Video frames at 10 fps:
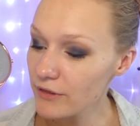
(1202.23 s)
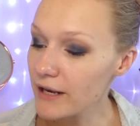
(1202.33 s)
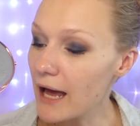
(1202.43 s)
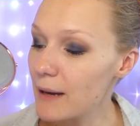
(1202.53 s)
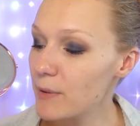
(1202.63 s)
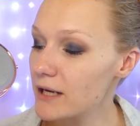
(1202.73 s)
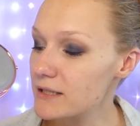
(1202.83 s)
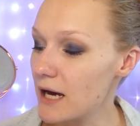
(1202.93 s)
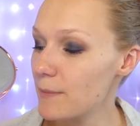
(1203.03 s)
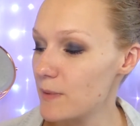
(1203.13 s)
that I picked
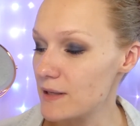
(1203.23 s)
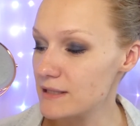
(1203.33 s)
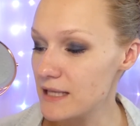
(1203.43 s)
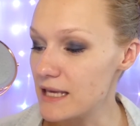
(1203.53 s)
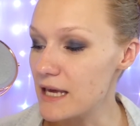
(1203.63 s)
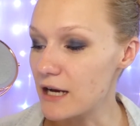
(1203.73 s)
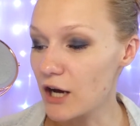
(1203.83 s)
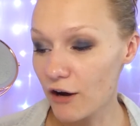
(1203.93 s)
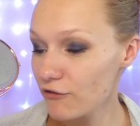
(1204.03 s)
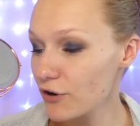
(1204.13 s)
up is the
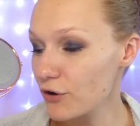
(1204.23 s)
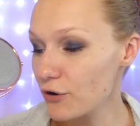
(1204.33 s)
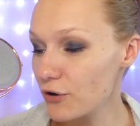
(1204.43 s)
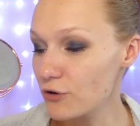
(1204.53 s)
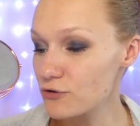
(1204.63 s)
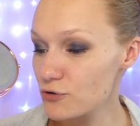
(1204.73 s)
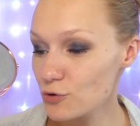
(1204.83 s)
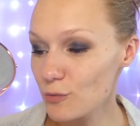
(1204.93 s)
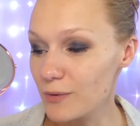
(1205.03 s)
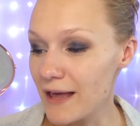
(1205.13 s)
Covergirl
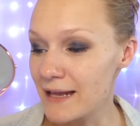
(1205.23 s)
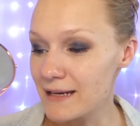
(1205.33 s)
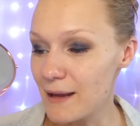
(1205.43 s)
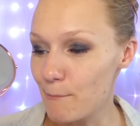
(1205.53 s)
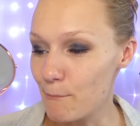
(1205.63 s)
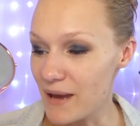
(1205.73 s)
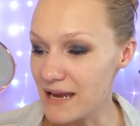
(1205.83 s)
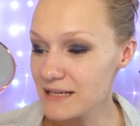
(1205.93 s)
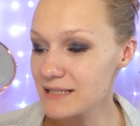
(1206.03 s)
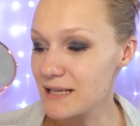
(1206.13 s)
TruBlend
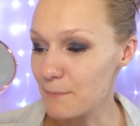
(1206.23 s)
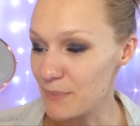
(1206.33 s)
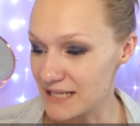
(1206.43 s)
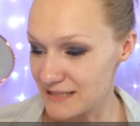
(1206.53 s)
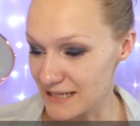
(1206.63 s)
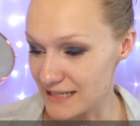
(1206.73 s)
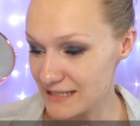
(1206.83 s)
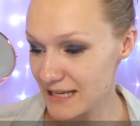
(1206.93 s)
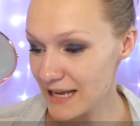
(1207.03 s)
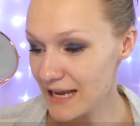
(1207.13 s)
Base
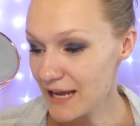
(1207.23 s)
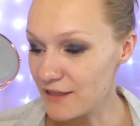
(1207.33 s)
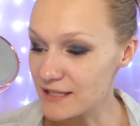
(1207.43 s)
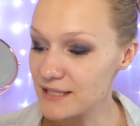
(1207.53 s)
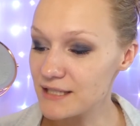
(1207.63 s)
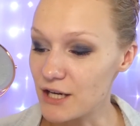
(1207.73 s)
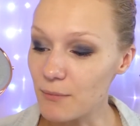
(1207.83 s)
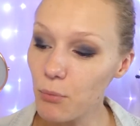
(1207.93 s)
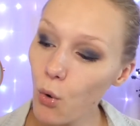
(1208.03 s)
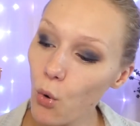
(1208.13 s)
Business. This is their
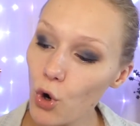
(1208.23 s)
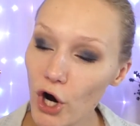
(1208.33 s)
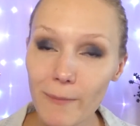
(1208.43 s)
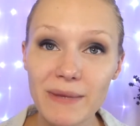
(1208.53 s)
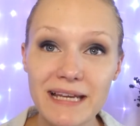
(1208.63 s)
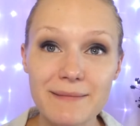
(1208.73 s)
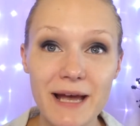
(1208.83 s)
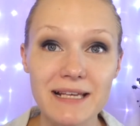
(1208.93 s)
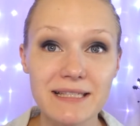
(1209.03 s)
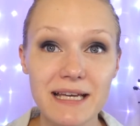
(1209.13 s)
pore
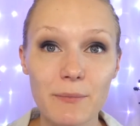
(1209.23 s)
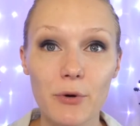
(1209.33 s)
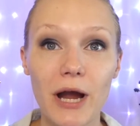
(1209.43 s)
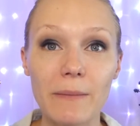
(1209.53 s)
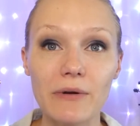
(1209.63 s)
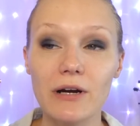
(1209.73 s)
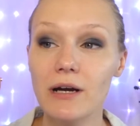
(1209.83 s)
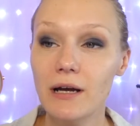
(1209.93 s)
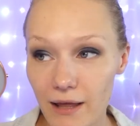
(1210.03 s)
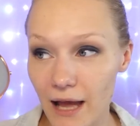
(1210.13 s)
minimizing primer.
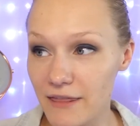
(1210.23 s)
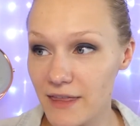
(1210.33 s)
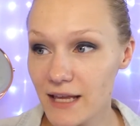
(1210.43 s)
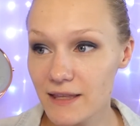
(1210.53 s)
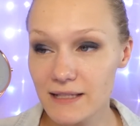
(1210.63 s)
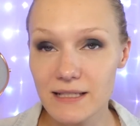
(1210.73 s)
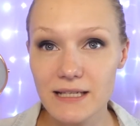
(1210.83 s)
I think the